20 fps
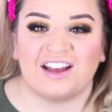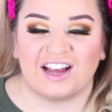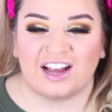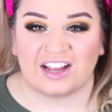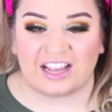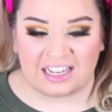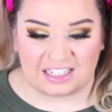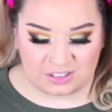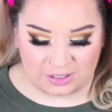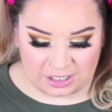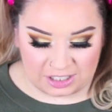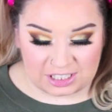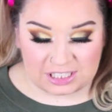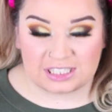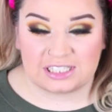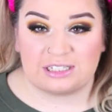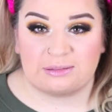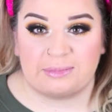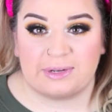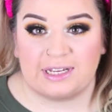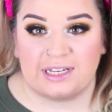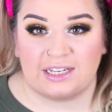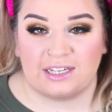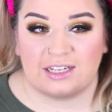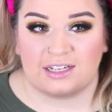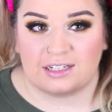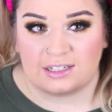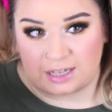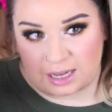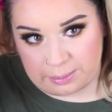Okay, so I just did
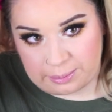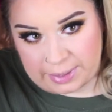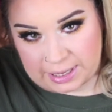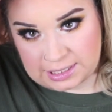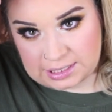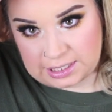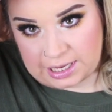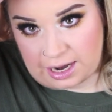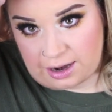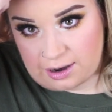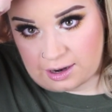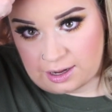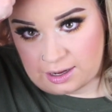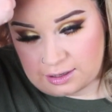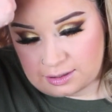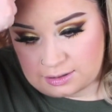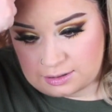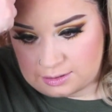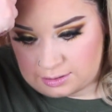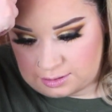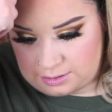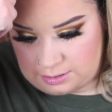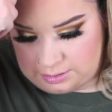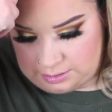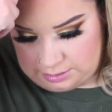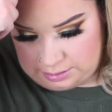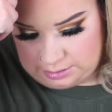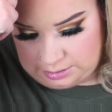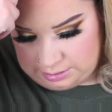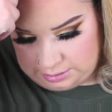my mascara
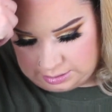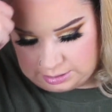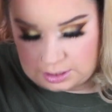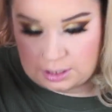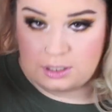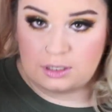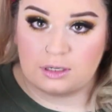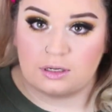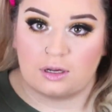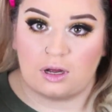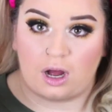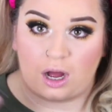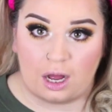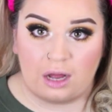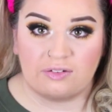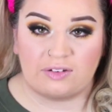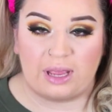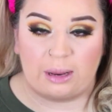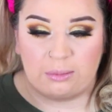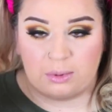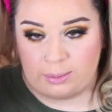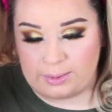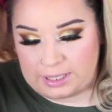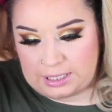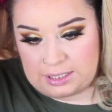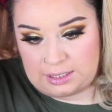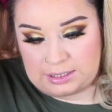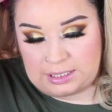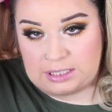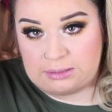off camera
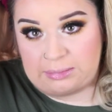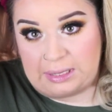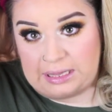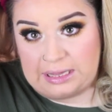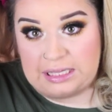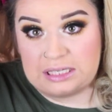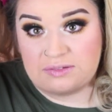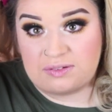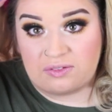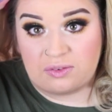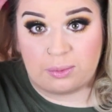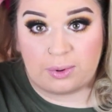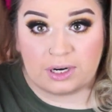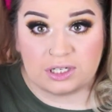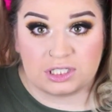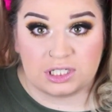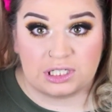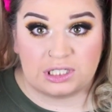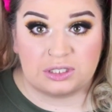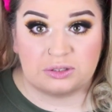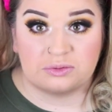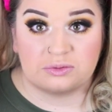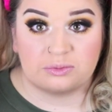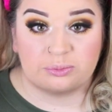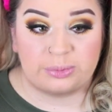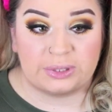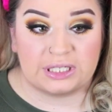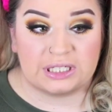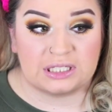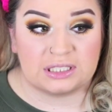because it's my least favorite part to do,
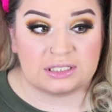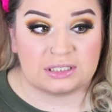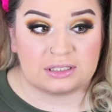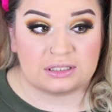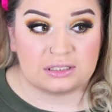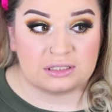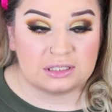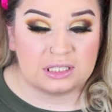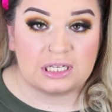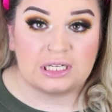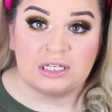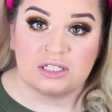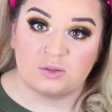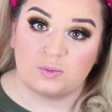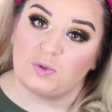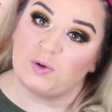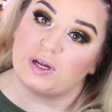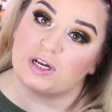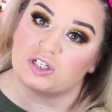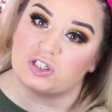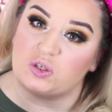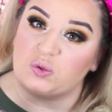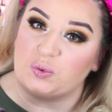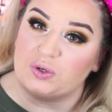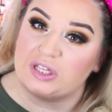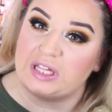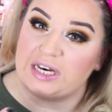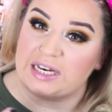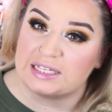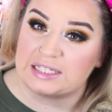because it's when you actually
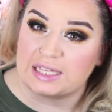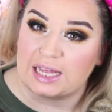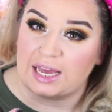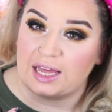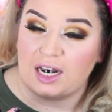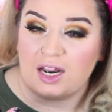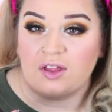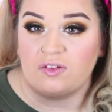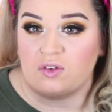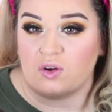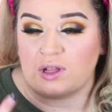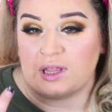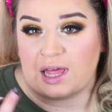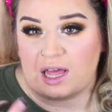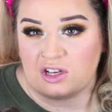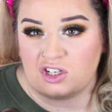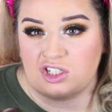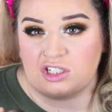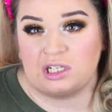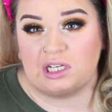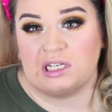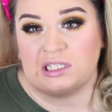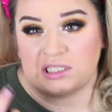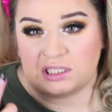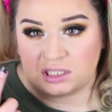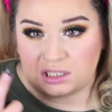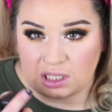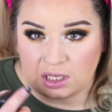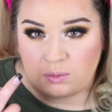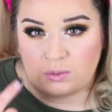really decide if your lashes are gonna
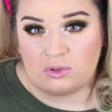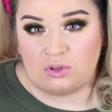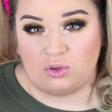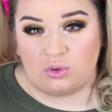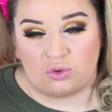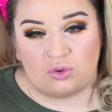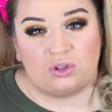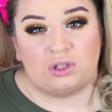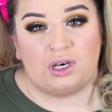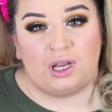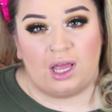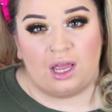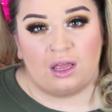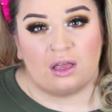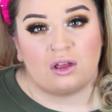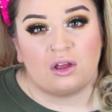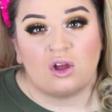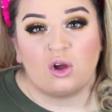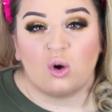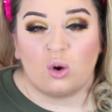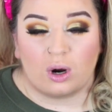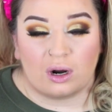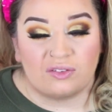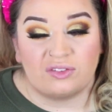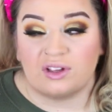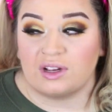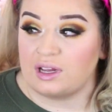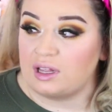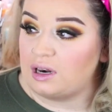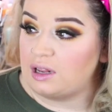stick with you through the day or if
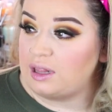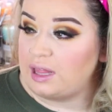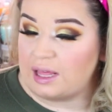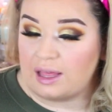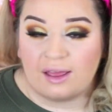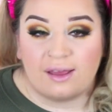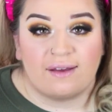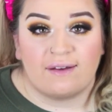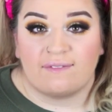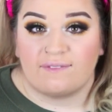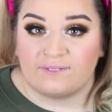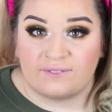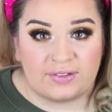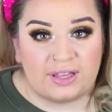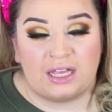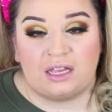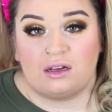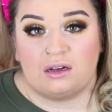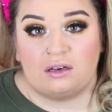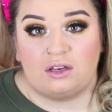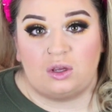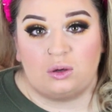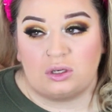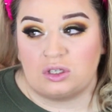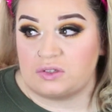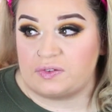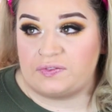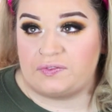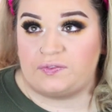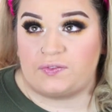they're gonna like flake on you and
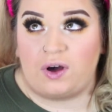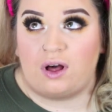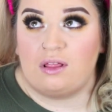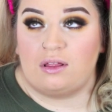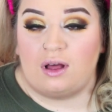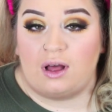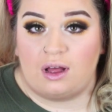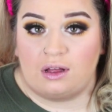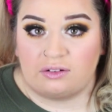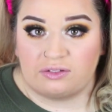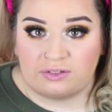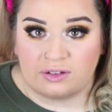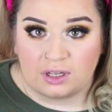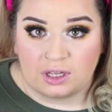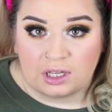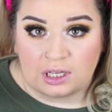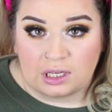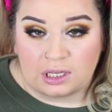just fall off,